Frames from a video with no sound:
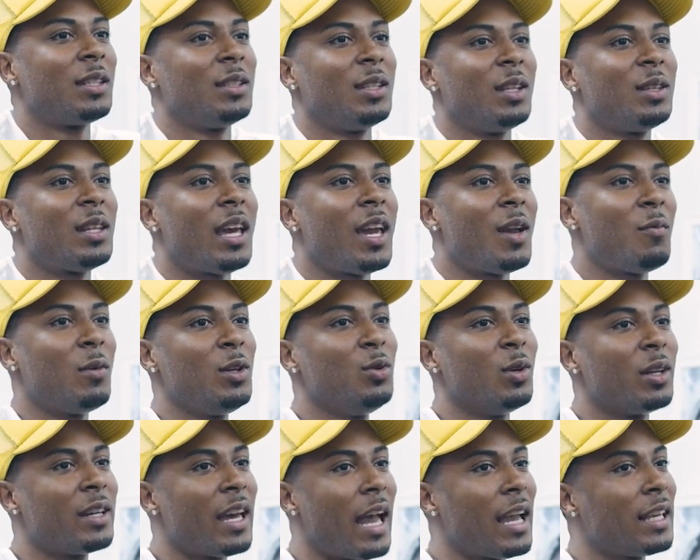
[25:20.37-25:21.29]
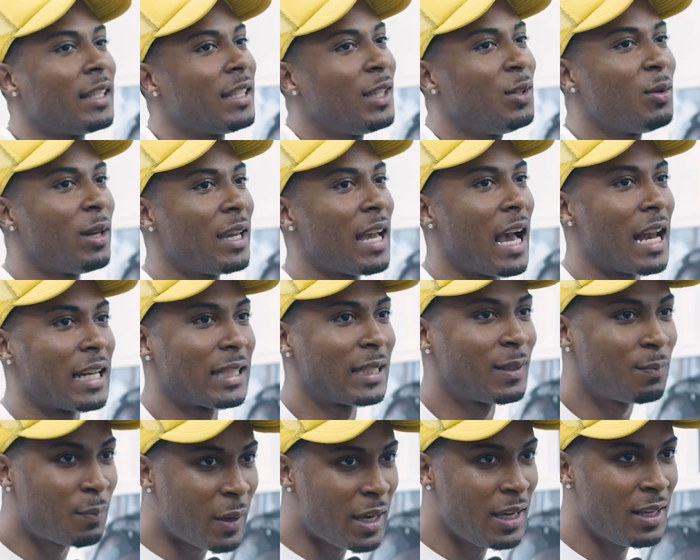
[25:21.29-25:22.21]
That's another thing. When you a gangster, you ain't
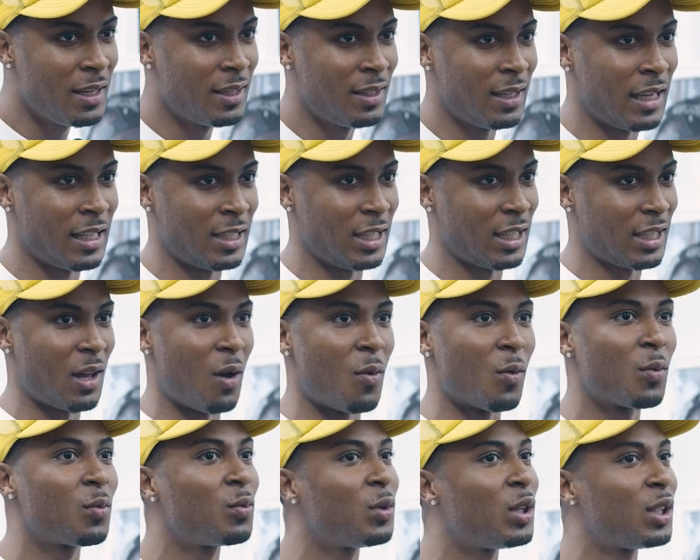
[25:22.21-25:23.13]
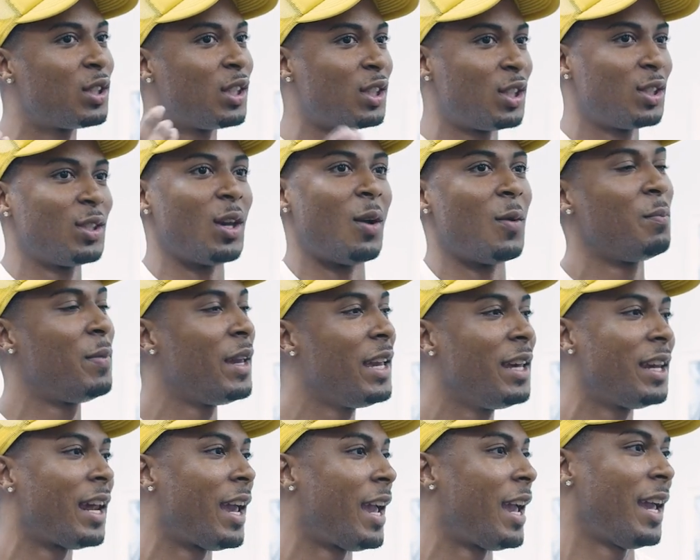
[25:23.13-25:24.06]
gotta speak. It's just gonna. It's just gonna
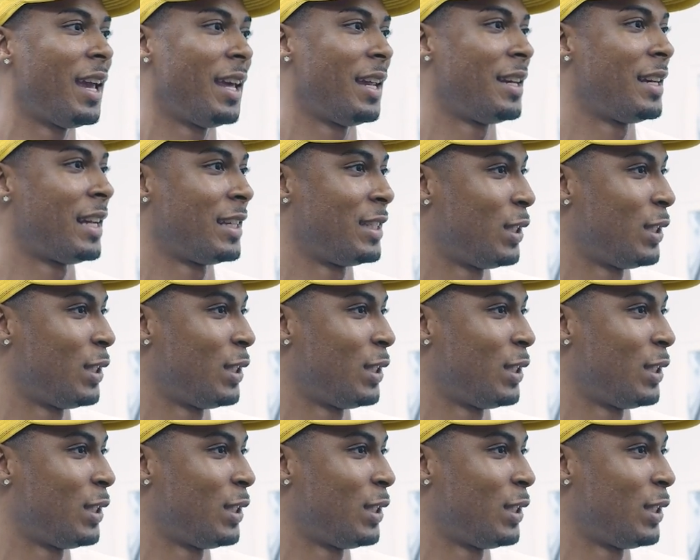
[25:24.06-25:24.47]
be that.